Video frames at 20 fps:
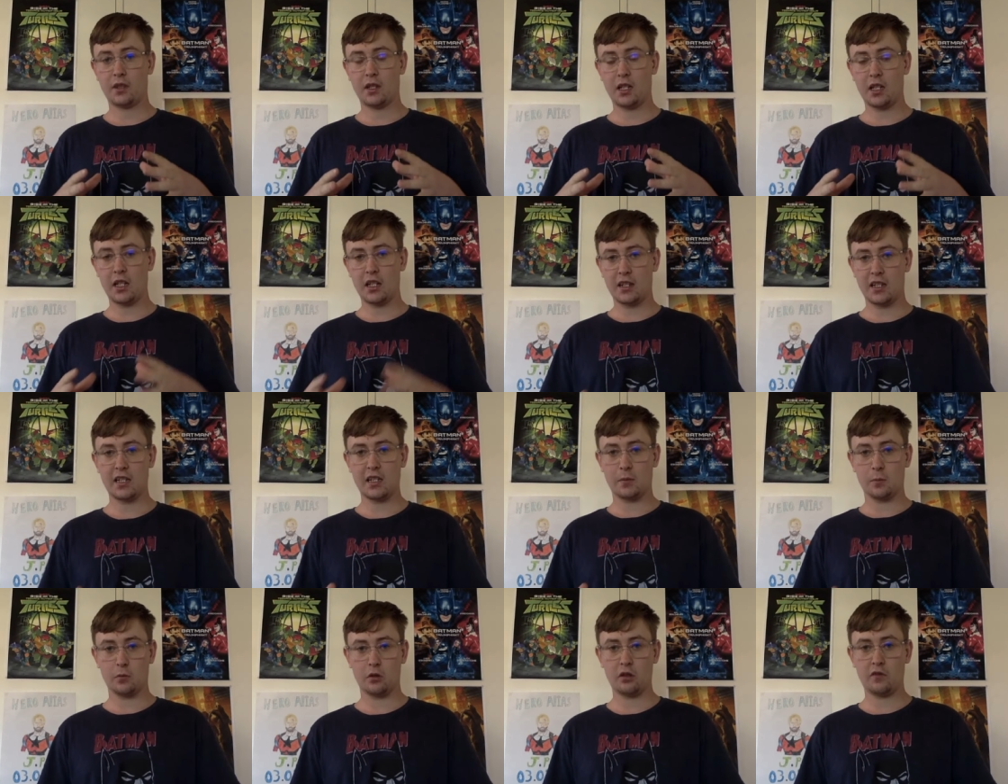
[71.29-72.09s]
in
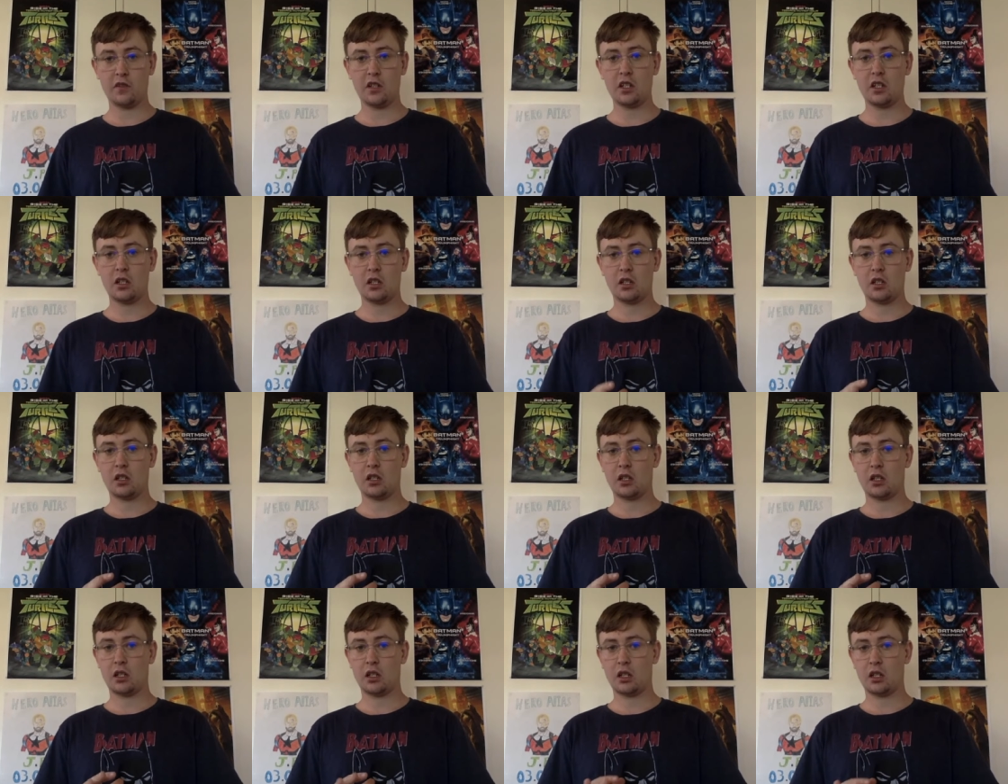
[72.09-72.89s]
this movie
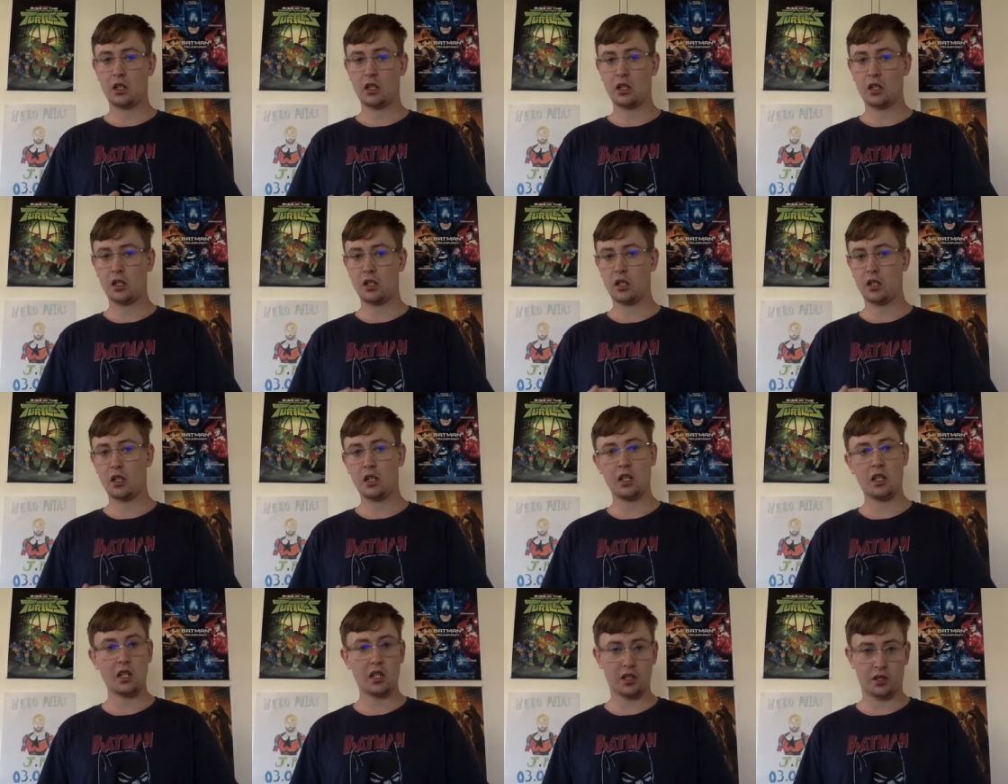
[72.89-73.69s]

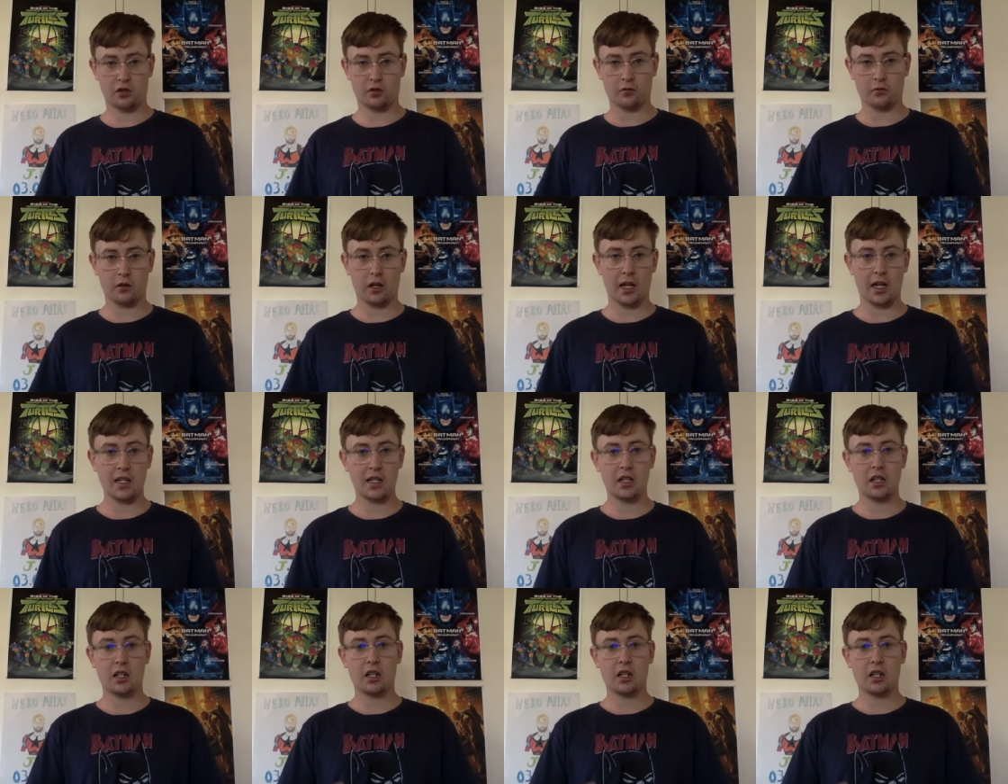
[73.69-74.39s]
is great,